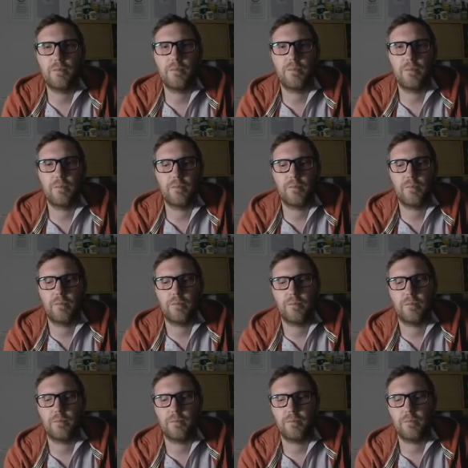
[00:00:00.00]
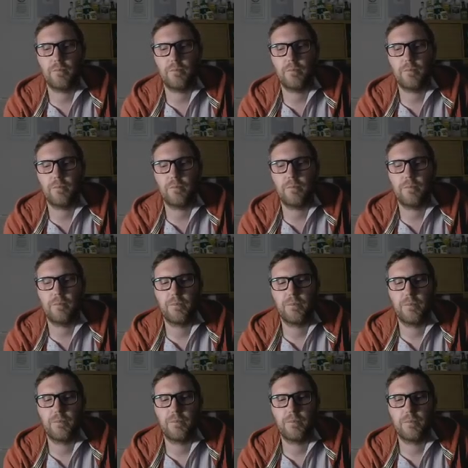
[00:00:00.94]

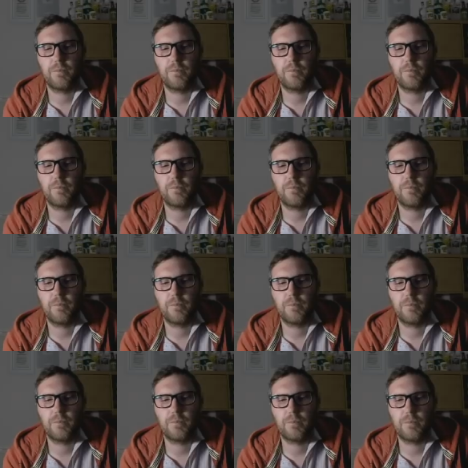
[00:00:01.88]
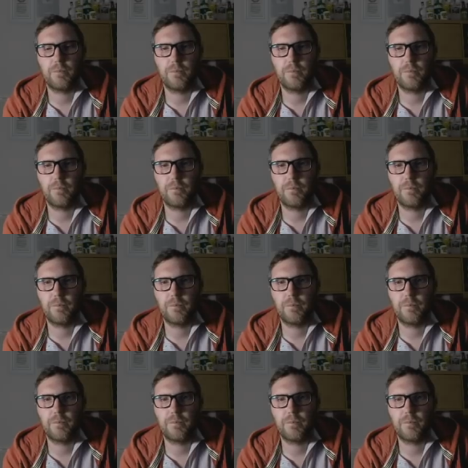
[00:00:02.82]

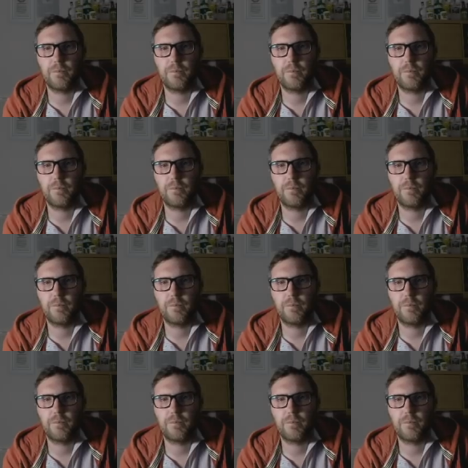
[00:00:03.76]
(silence)